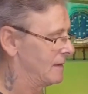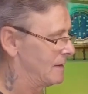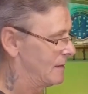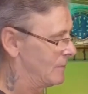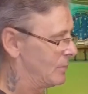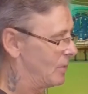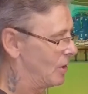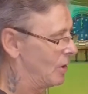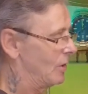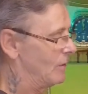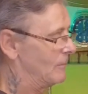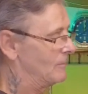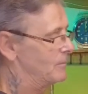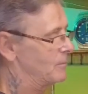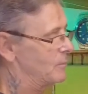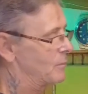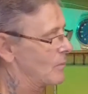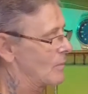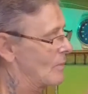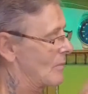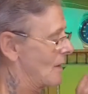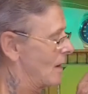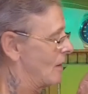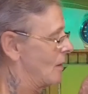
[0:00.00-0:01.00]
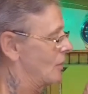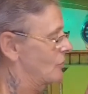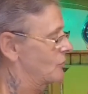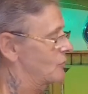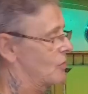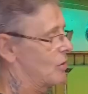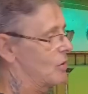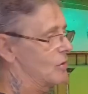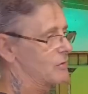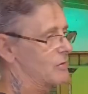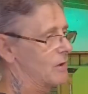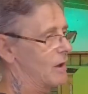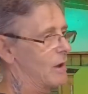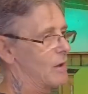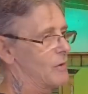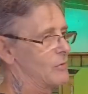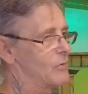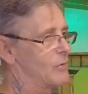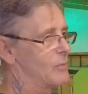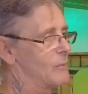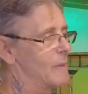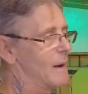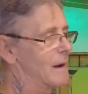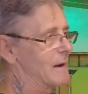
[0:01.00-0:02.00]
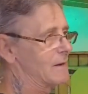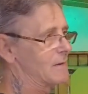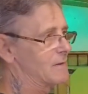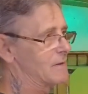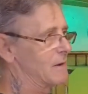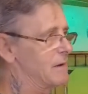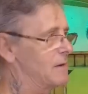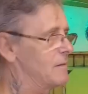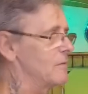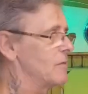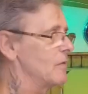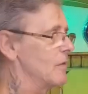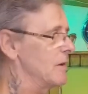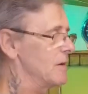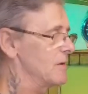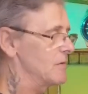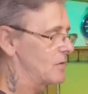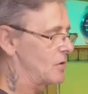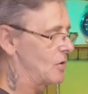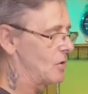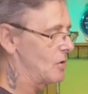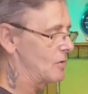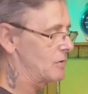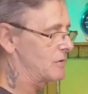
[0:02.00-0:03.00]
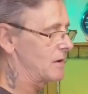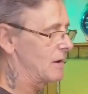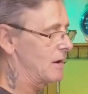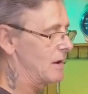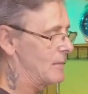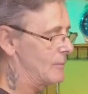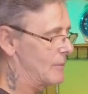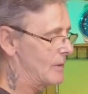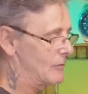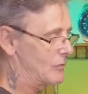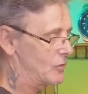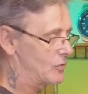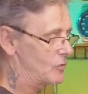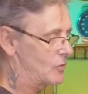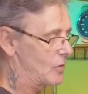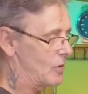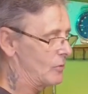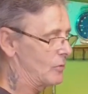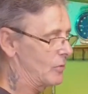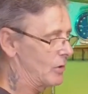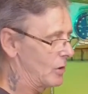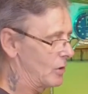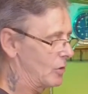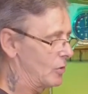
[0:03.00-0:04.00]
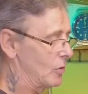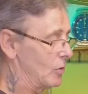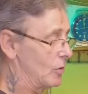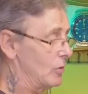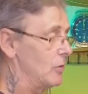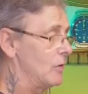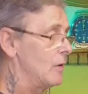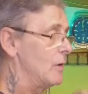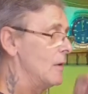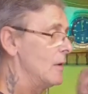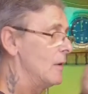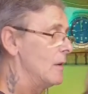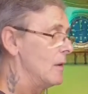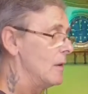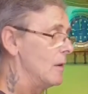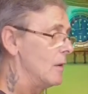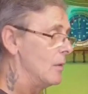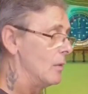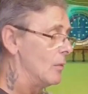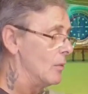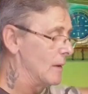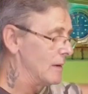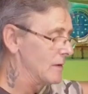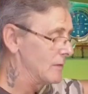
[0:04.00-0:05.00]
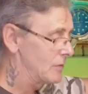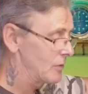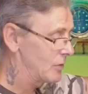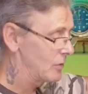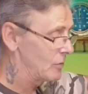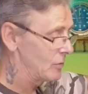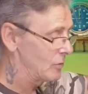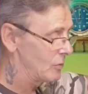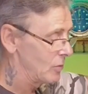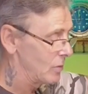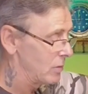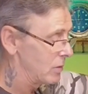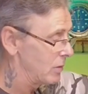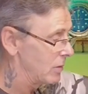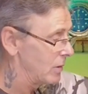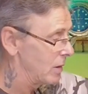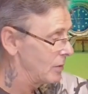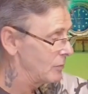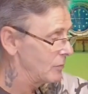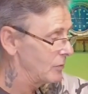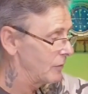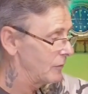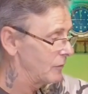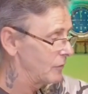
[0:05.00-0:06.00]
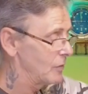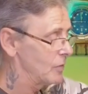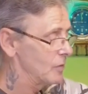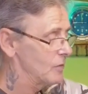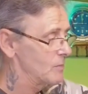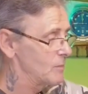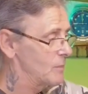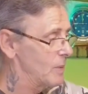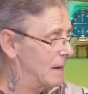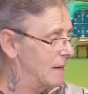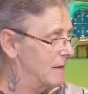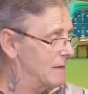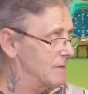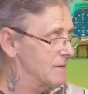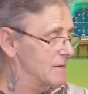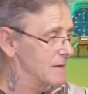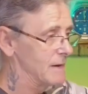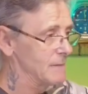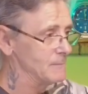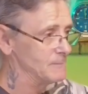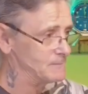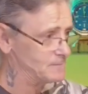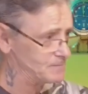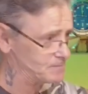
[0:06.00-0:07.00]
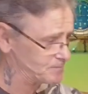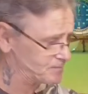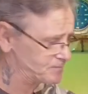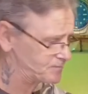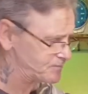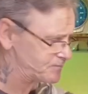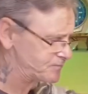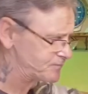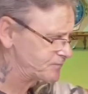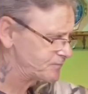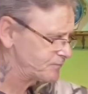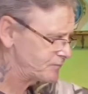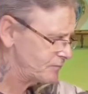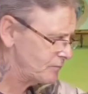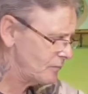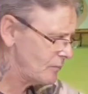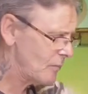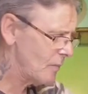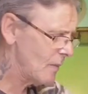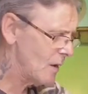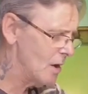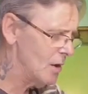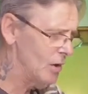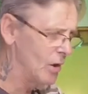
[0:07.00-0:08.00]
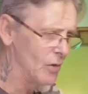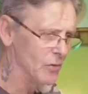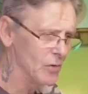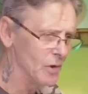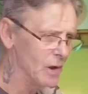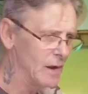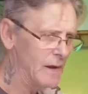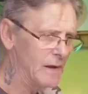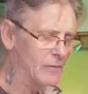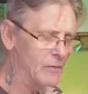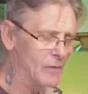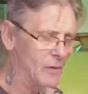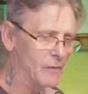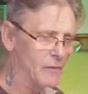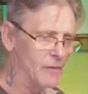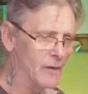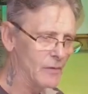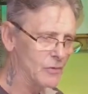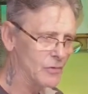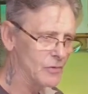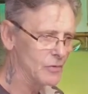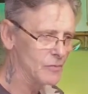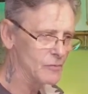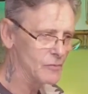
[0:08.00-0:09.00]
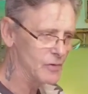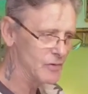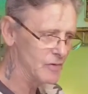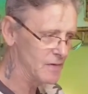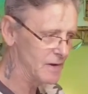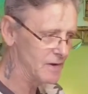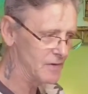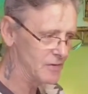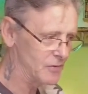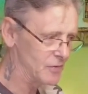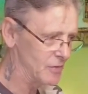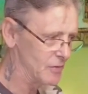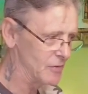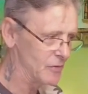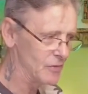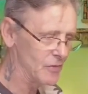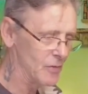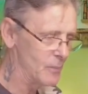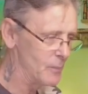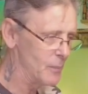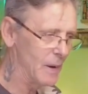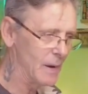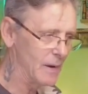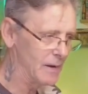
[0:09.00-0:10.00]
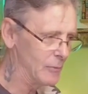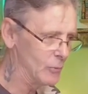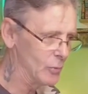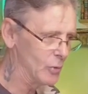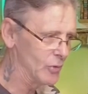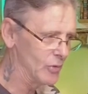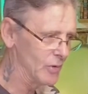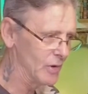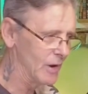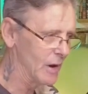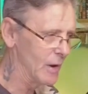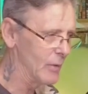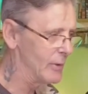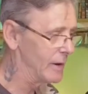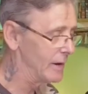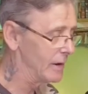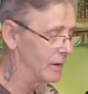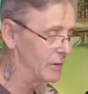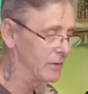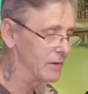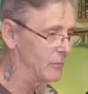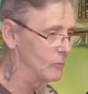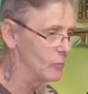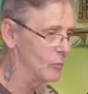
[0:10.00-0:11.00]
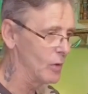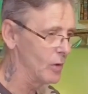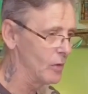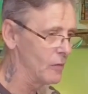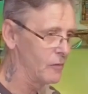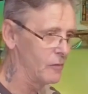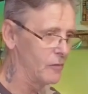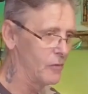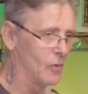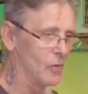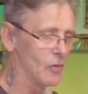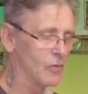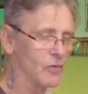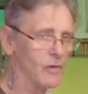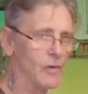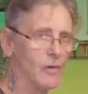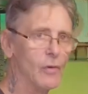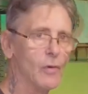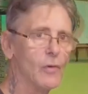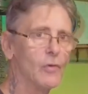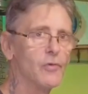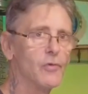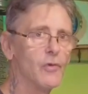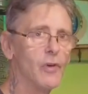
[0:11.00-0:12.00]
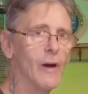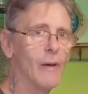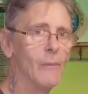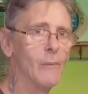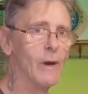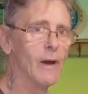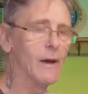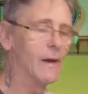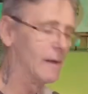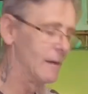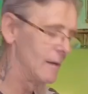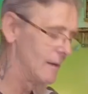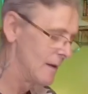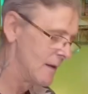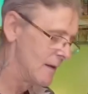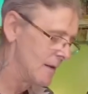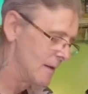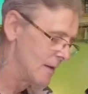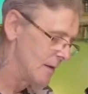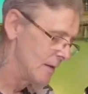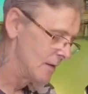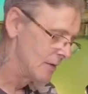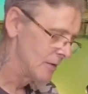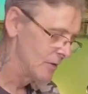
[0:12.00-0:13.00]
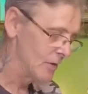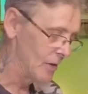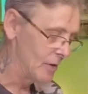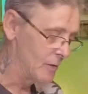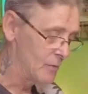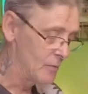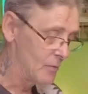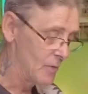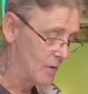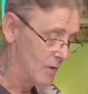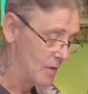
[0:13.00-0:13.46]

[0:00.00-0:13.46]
But I tried to load the magazine for this guy to let him have a shot with the gun. Went to load the first pellet in, and on the lever I felt some resistance. The pellet wouldn't go in. I didn't want to force it or jam it, so